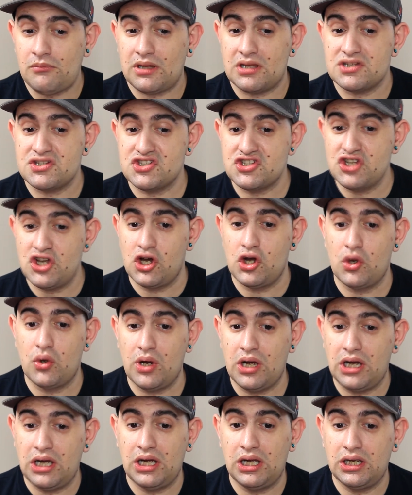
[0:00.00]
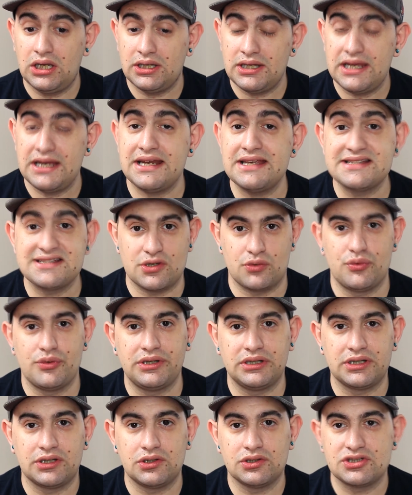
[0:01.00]
so it is a
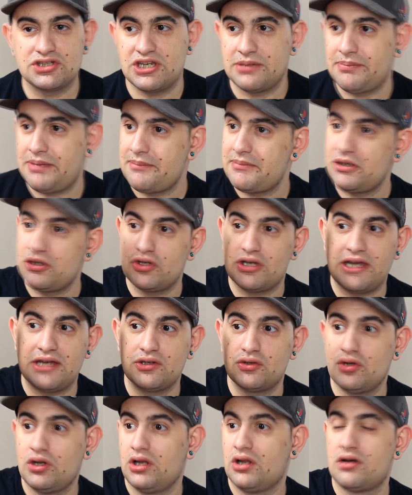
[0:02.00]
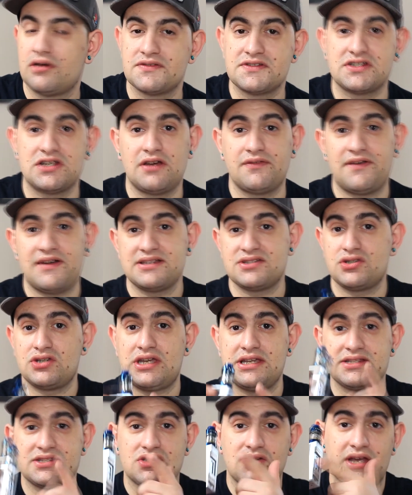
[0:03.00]
really good chip. I mean, you can do a lot of stuff, as you
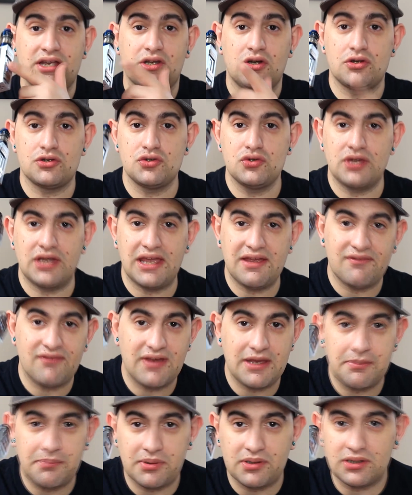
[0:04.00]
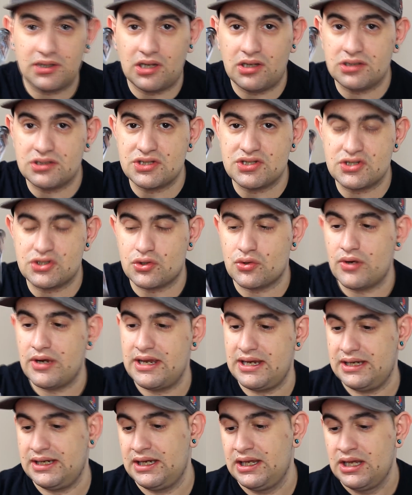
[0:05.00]
can. So I got ukvape on the
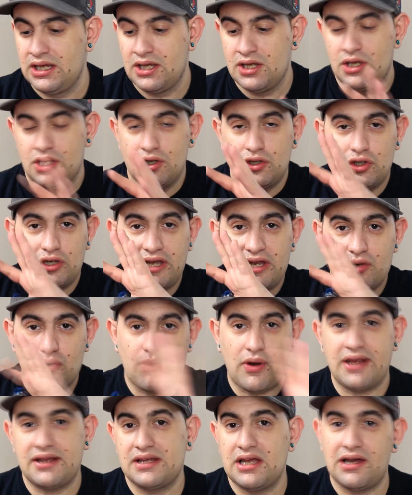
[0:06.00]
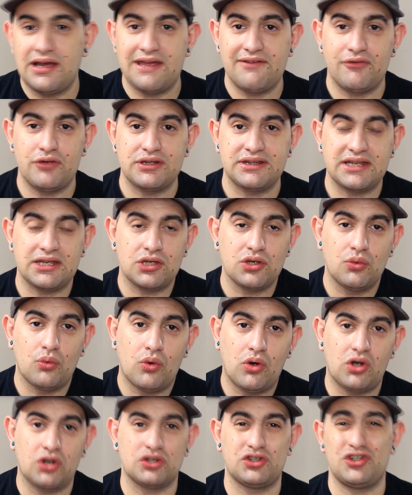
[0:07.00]
screen. You can write down everything you
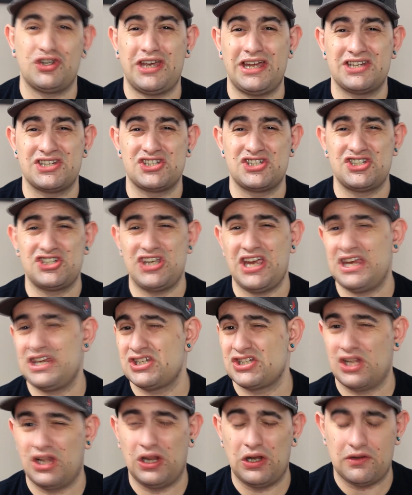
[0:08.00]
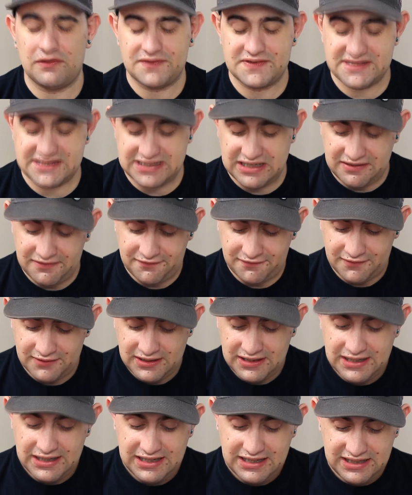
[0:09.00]
want. You can change a lot of stuff.
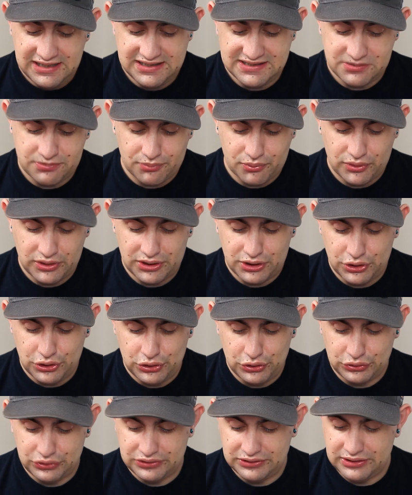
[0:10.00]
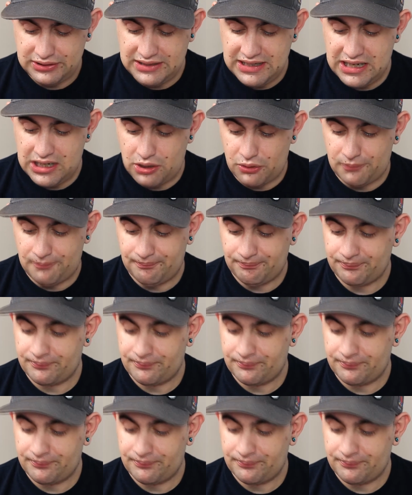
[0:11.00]
It is pretty good. Now,